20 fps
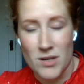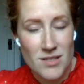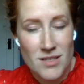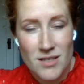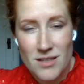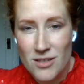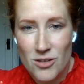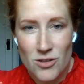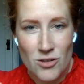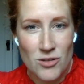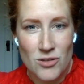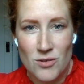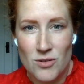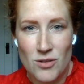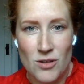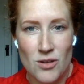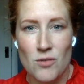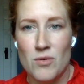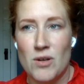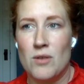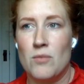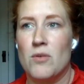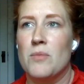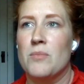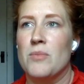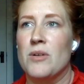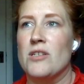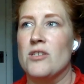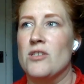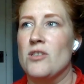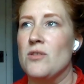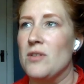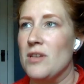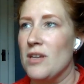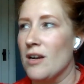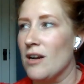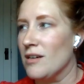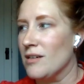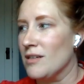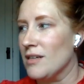What is it that you do? What brings
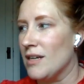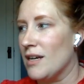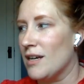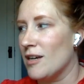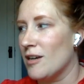you here?